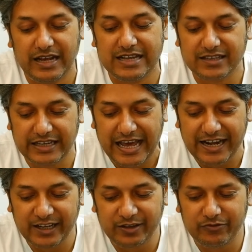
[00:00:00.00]
as a
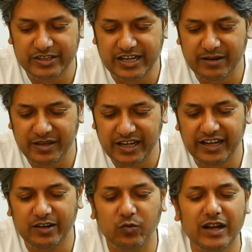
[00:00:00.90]
narrative which can be
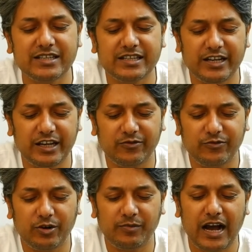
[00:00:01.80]
read in one sitting
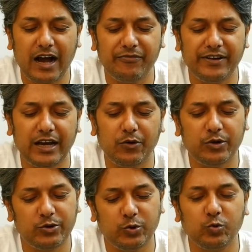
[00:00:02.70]
from half an
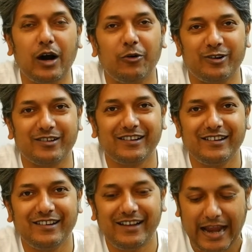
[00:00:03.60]
hour to 2 hours
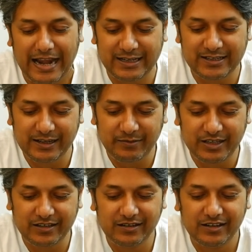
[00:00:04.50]
and is
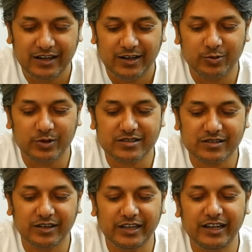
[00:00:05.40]
limited to a
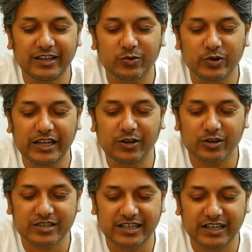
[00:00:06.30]
certain unique
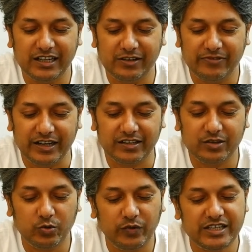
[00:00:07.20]
or single
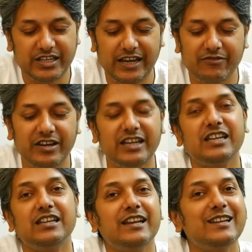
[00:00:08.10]
effect to which every
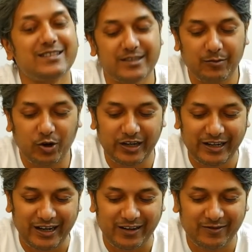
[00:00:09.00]
detail is
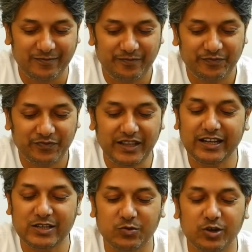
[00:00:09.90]
subordinate.
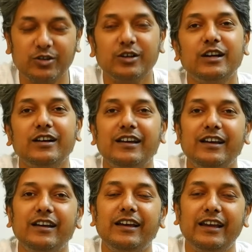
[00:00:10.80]
That is what
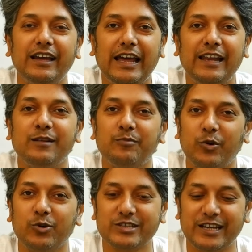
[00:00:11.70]
Allan
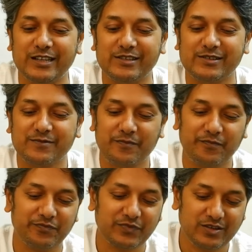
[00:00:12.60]
Poe says.
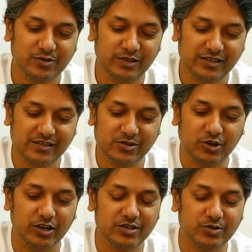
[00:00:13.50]
So this is
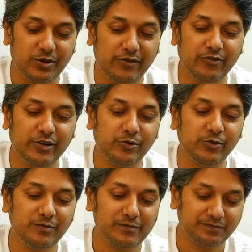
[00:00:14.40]
short story for
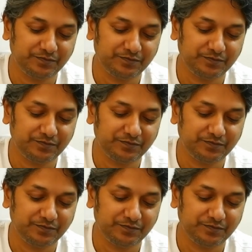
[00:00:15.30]
you.